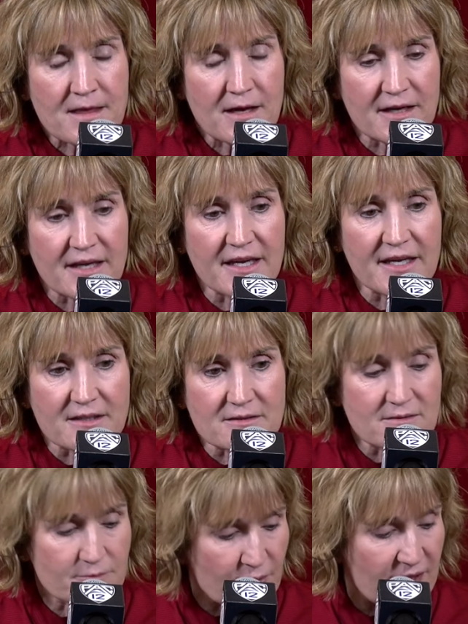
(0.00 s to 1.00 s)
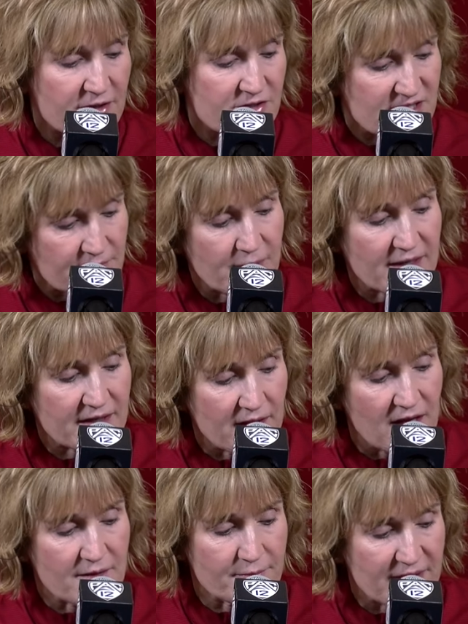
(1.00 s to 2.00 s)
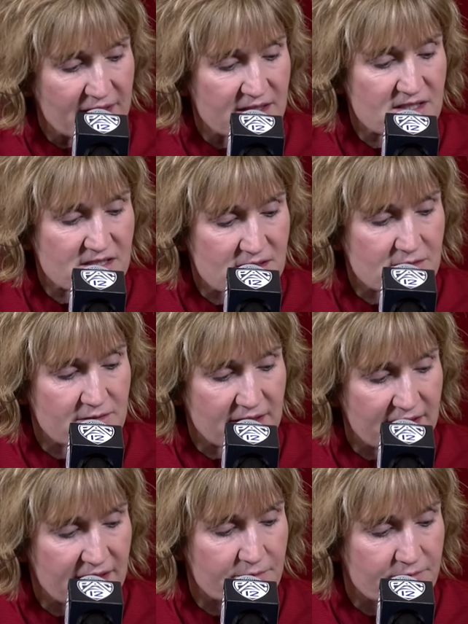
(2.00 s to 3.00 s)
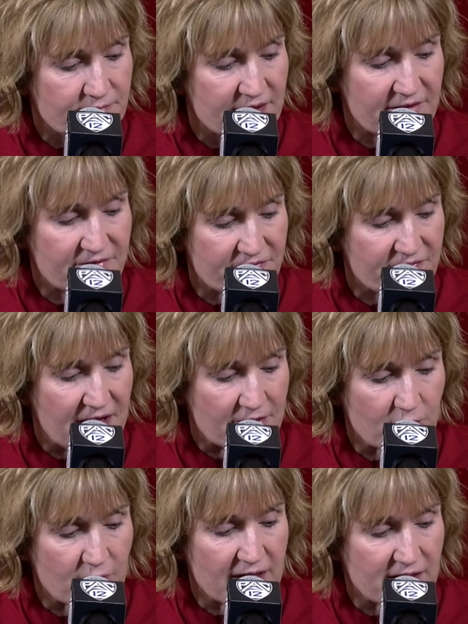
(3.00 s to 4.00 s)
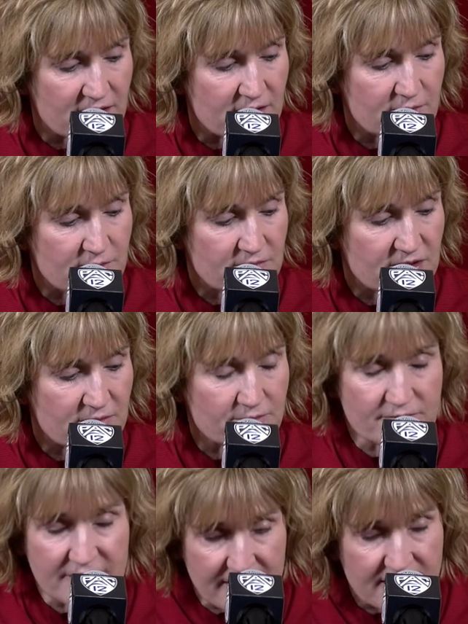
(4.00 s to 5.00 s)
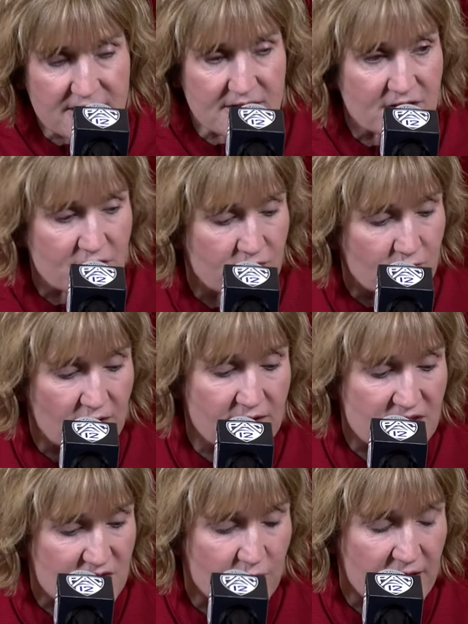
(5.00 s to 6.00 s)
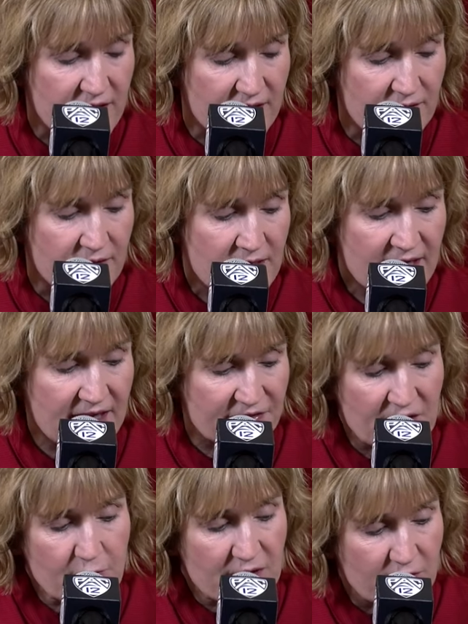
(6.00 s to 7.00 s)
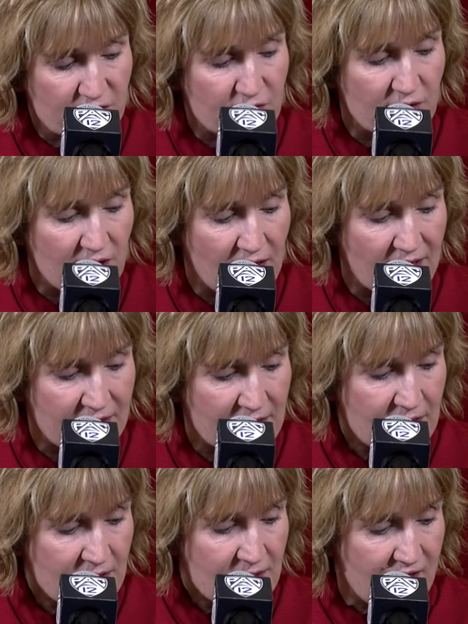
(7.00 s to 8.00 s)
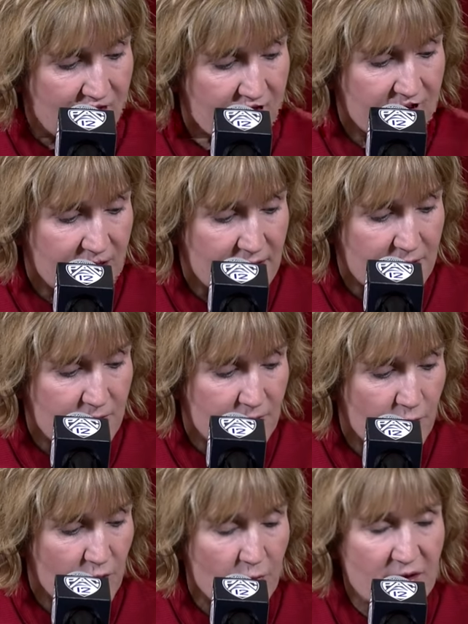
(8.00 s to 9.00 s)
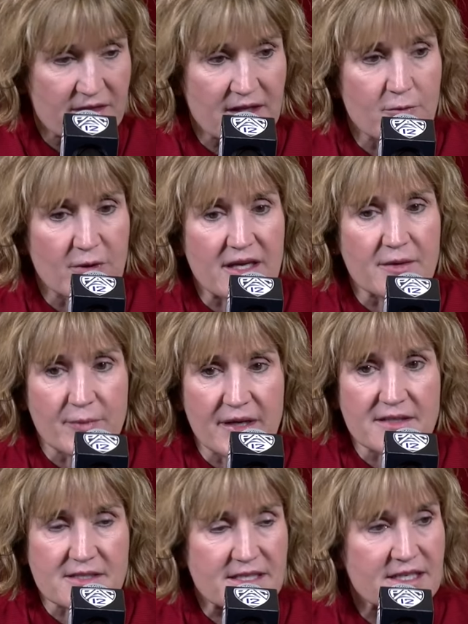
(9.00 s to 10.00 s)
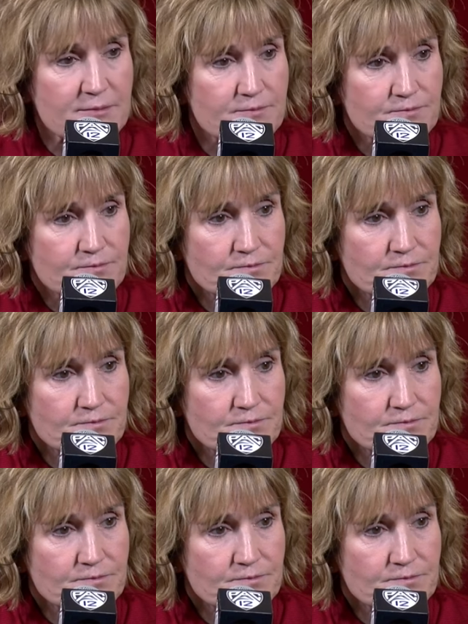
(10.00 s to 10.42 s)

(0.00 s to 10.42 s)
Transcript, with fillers: again, players that play a lot of minutes, they they found a way to, to get us to two and one this week, and and I think we grew a lot in uh, what we think we can be as a team.